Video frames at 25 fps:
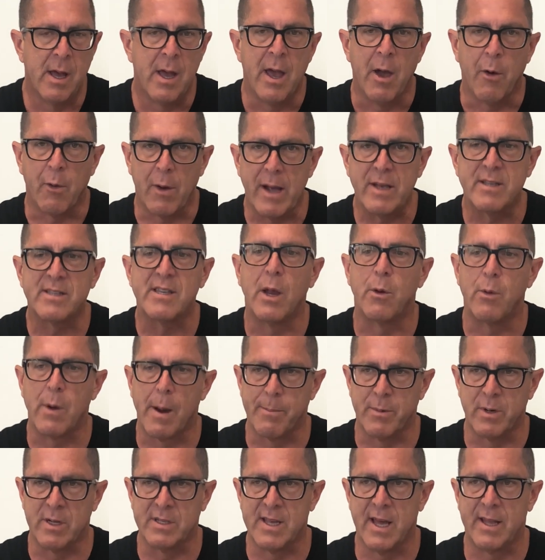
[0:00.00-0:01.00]
When I say
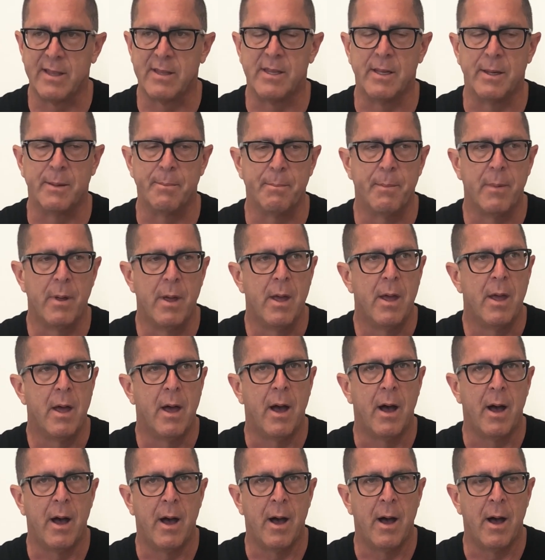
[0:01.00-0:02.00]
represent them,
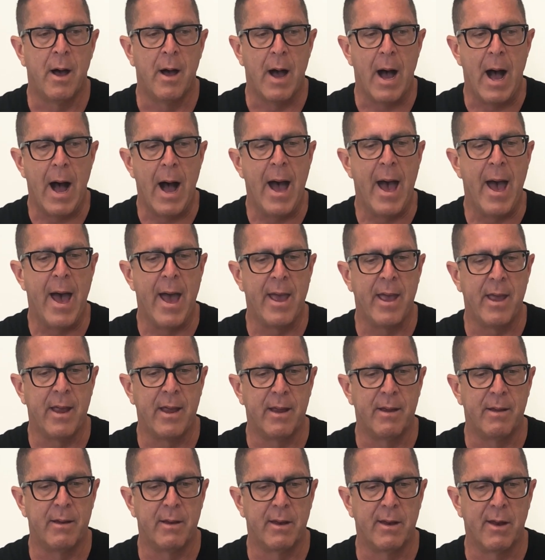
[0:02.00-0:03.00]
I
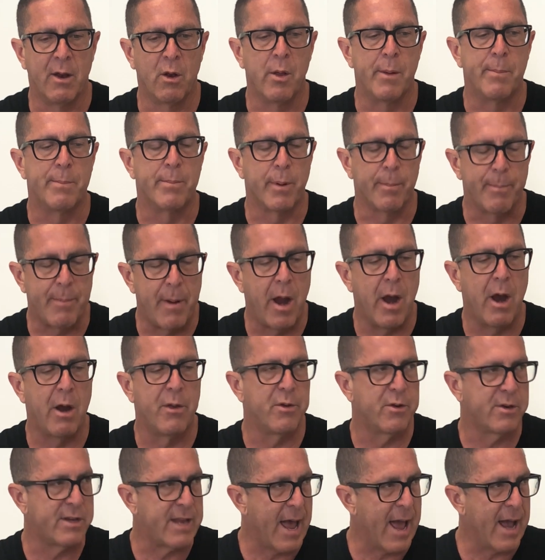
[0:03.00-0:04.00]
not only prepare
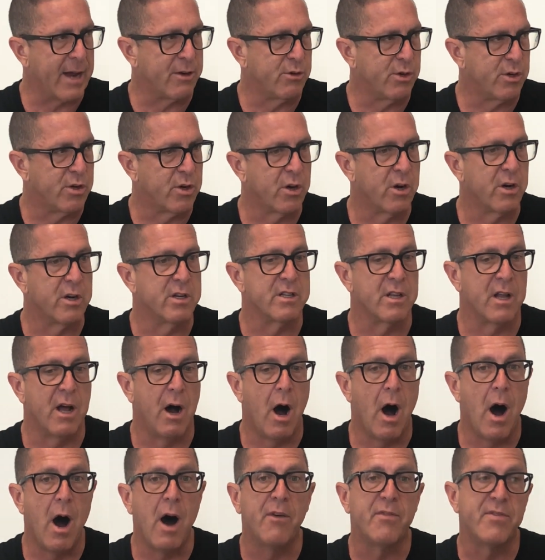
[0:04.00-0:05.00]
their tax returns,
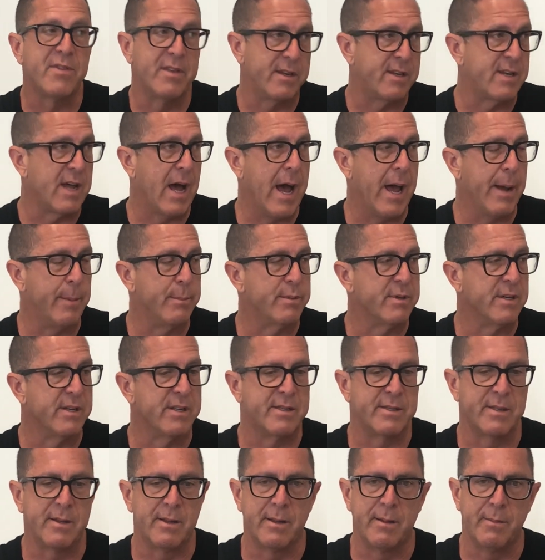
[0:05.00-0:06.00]
oftentimes
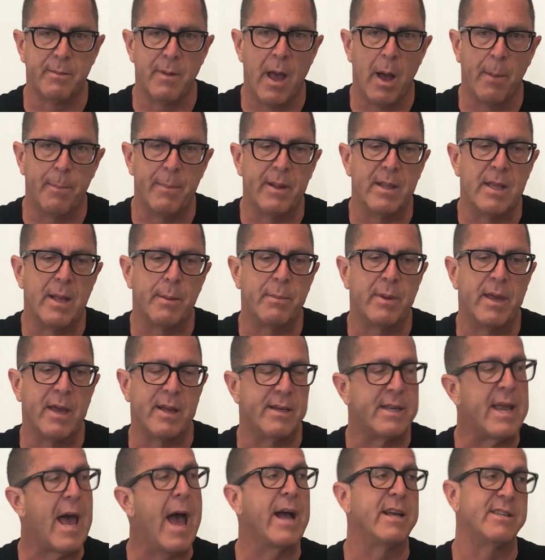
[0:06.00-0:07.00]
it's helping them get
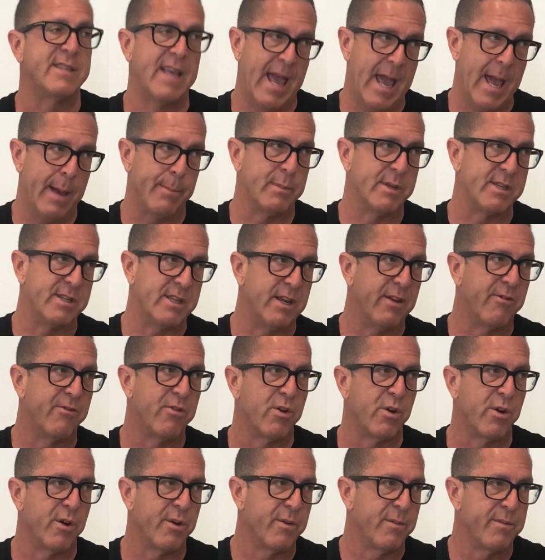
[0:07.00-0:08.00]
tax amnesty
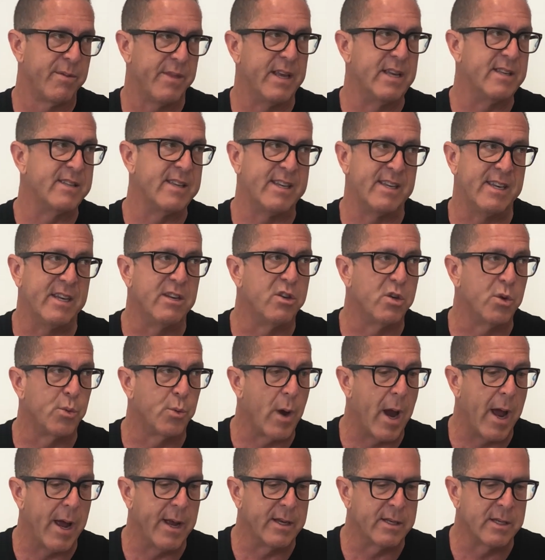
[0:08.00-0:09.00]
for things they didn't do
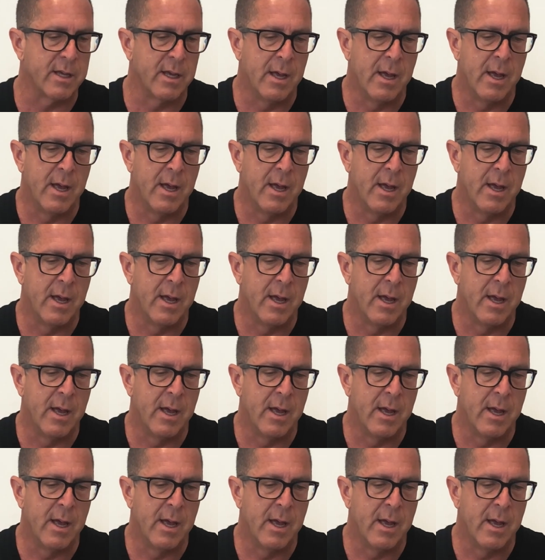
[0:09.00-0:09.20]
right,